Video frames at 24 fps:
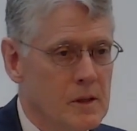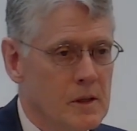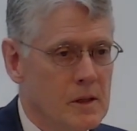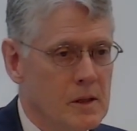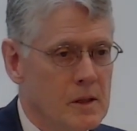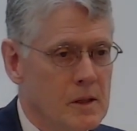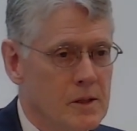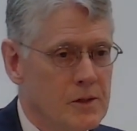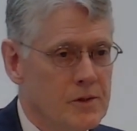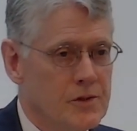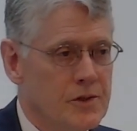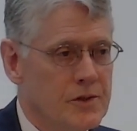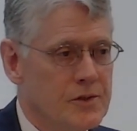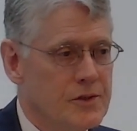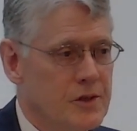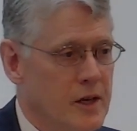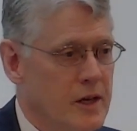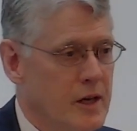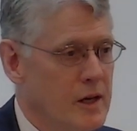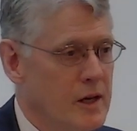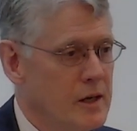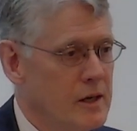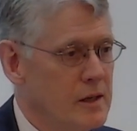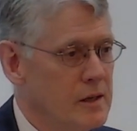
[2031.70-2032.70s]
This is
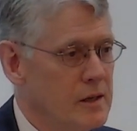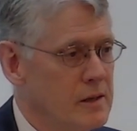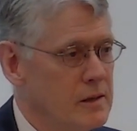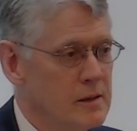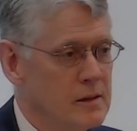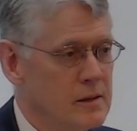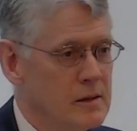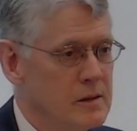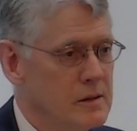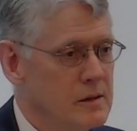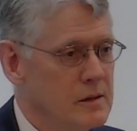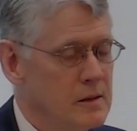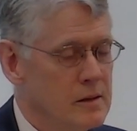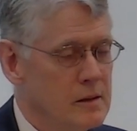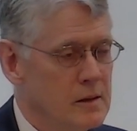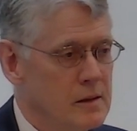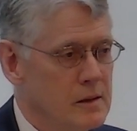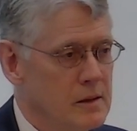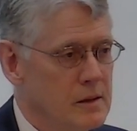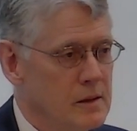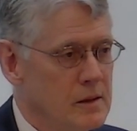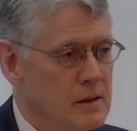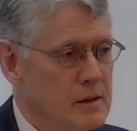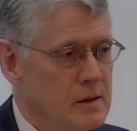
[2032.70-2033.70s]
a,
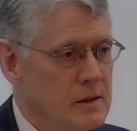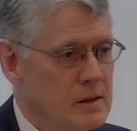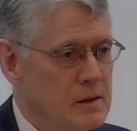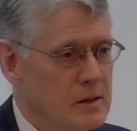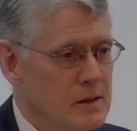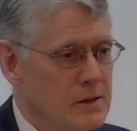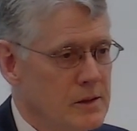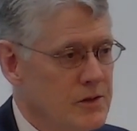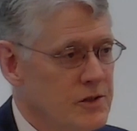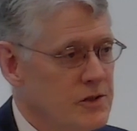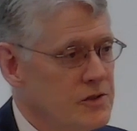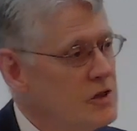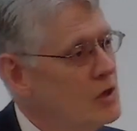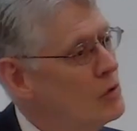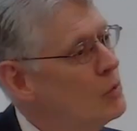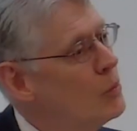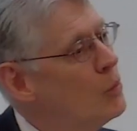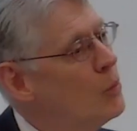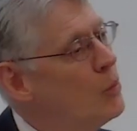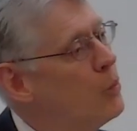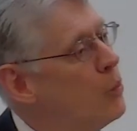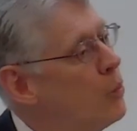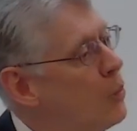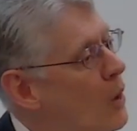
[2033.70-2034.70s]
this is a
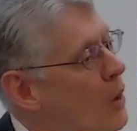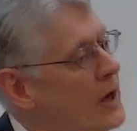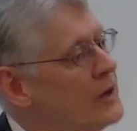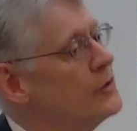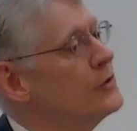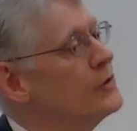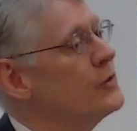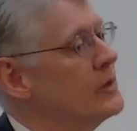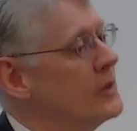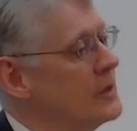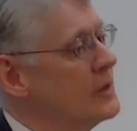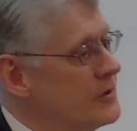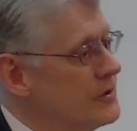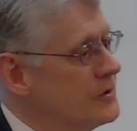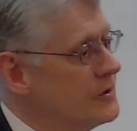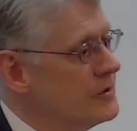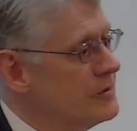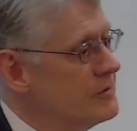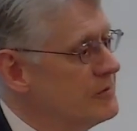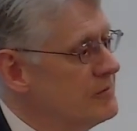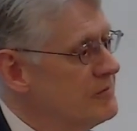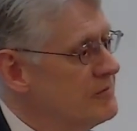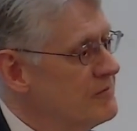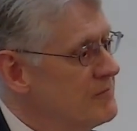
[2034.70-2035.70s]
wondrous
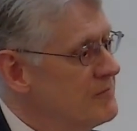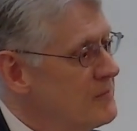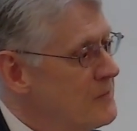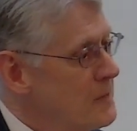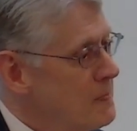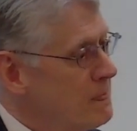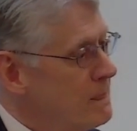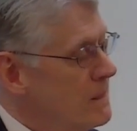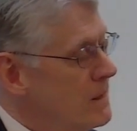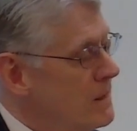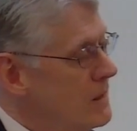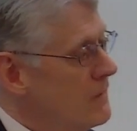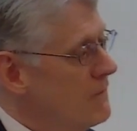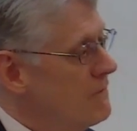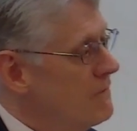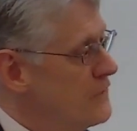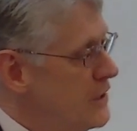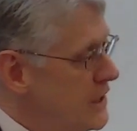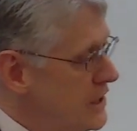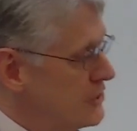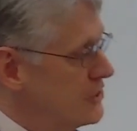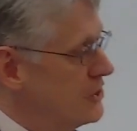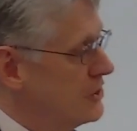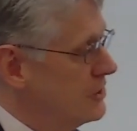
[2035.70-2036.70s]

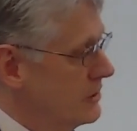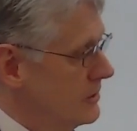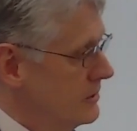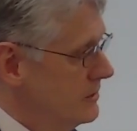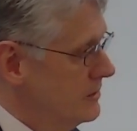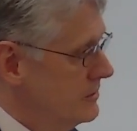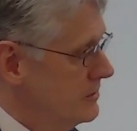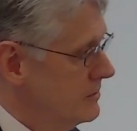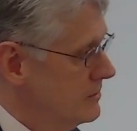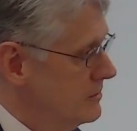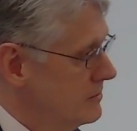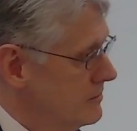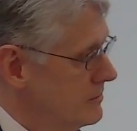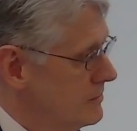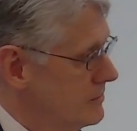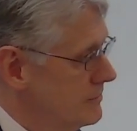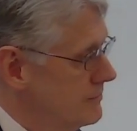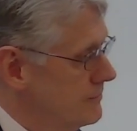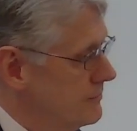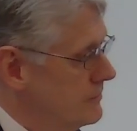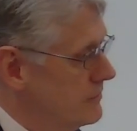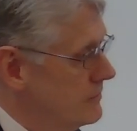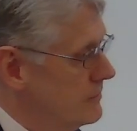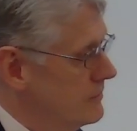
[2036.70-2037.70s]
vision
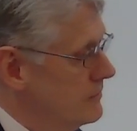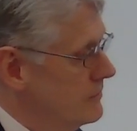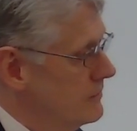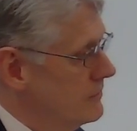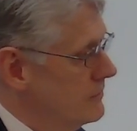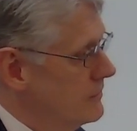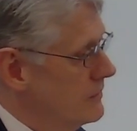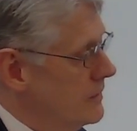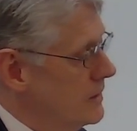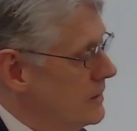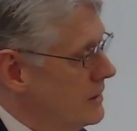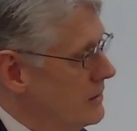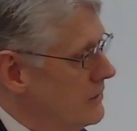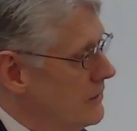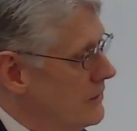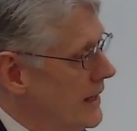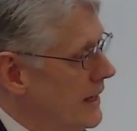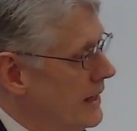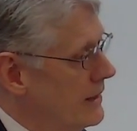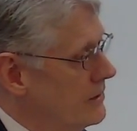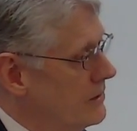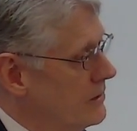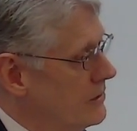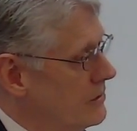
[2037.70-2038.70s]

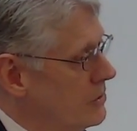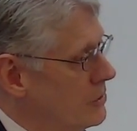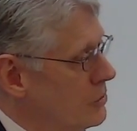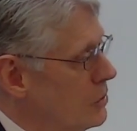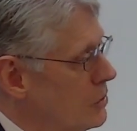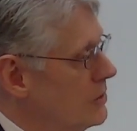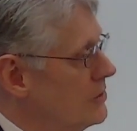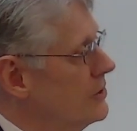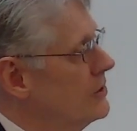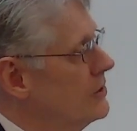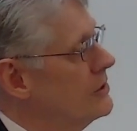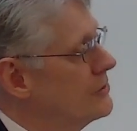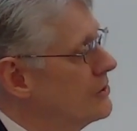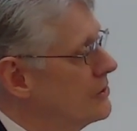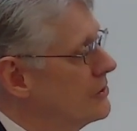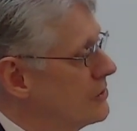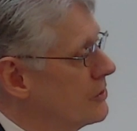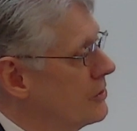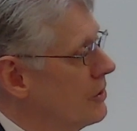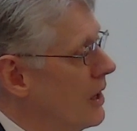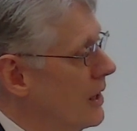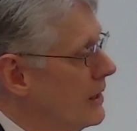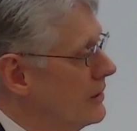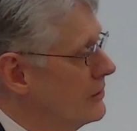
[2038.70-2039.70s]
that the Lord Jesus
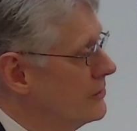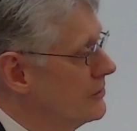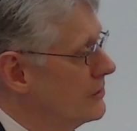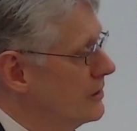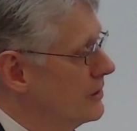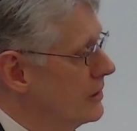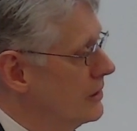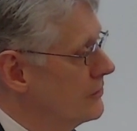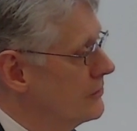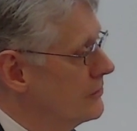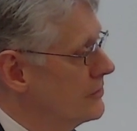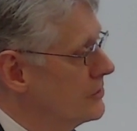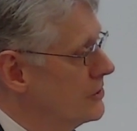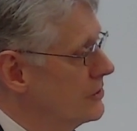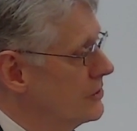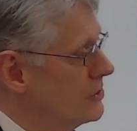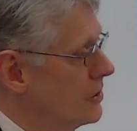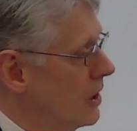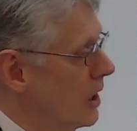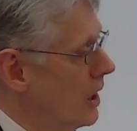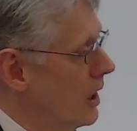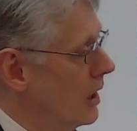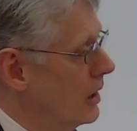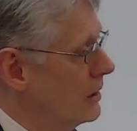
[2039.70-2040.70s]
Christ gives to
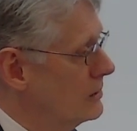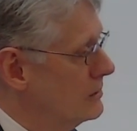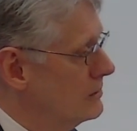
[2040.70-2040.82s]
John.